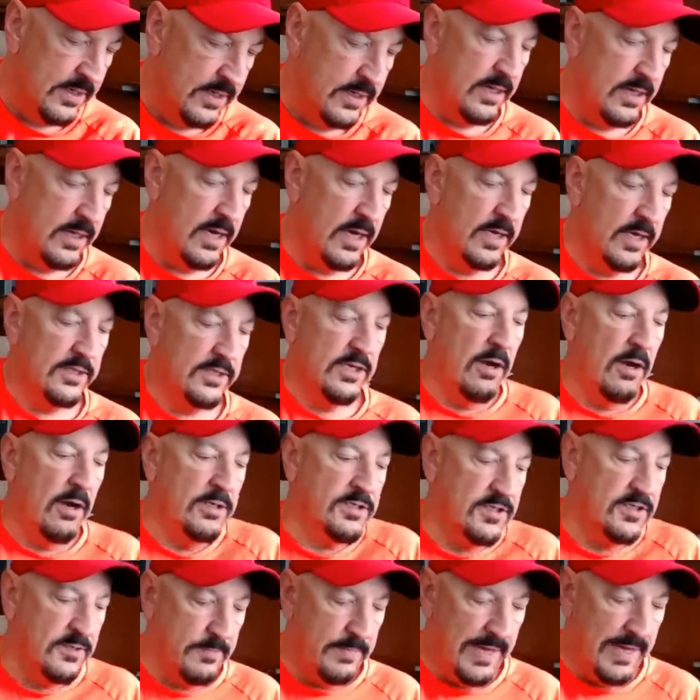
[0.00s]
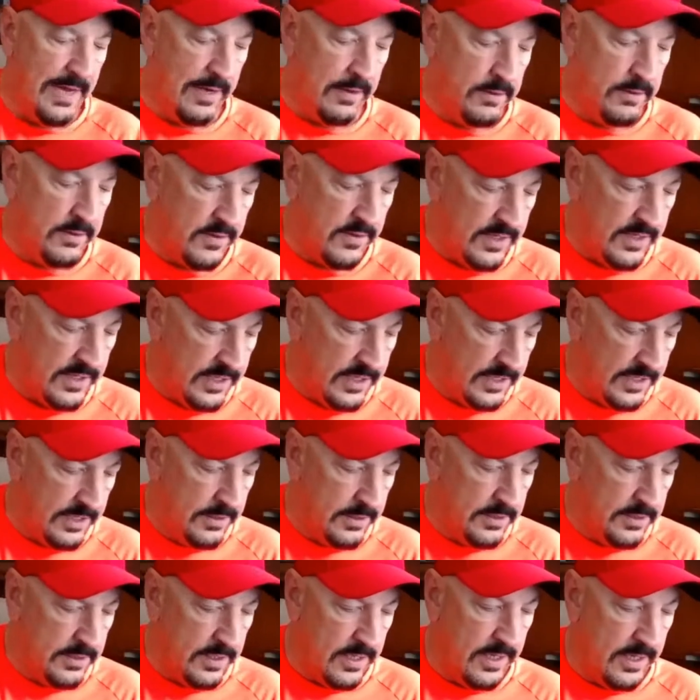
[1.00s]
uh, talks about the,
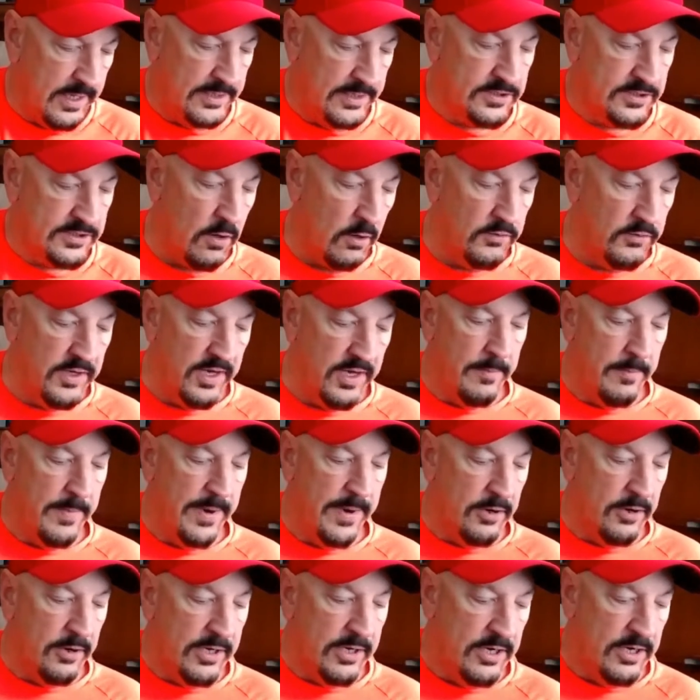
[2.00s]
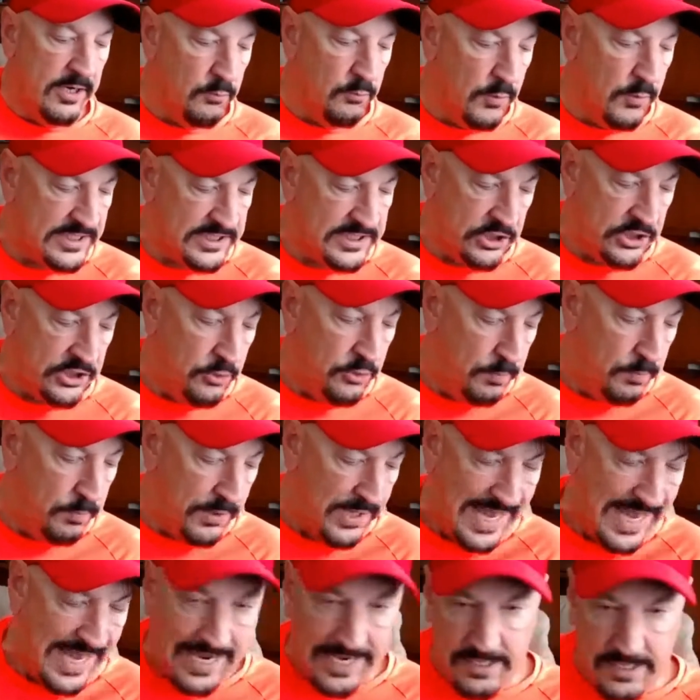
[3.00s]
uh, it's called the American Rescue
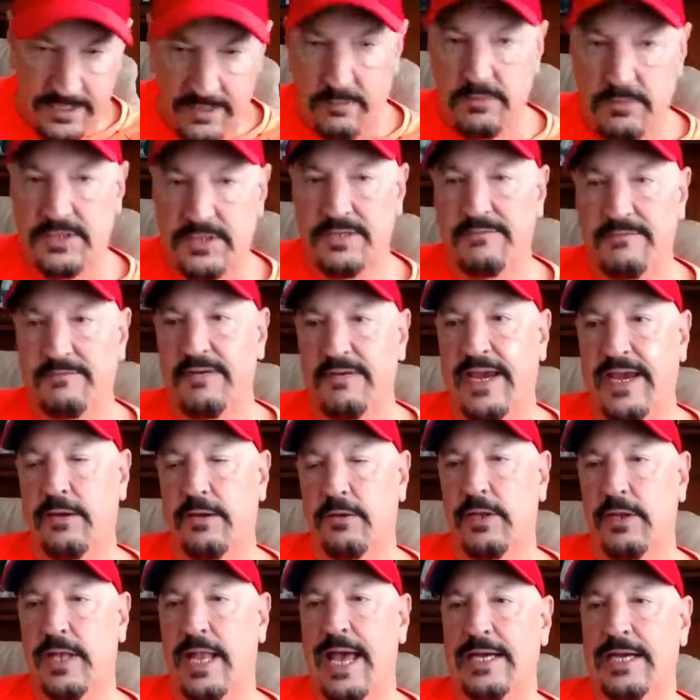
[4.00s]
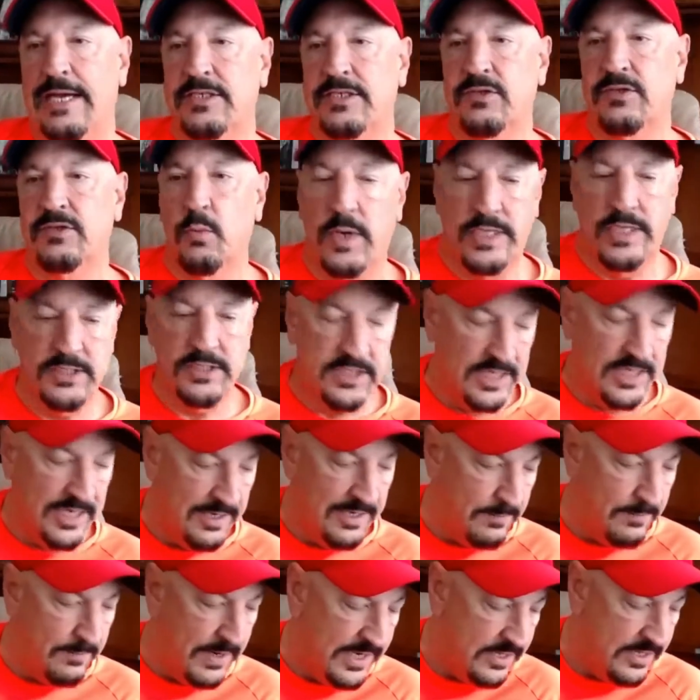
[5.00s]
Plan. It was unveiled last Wednesday by the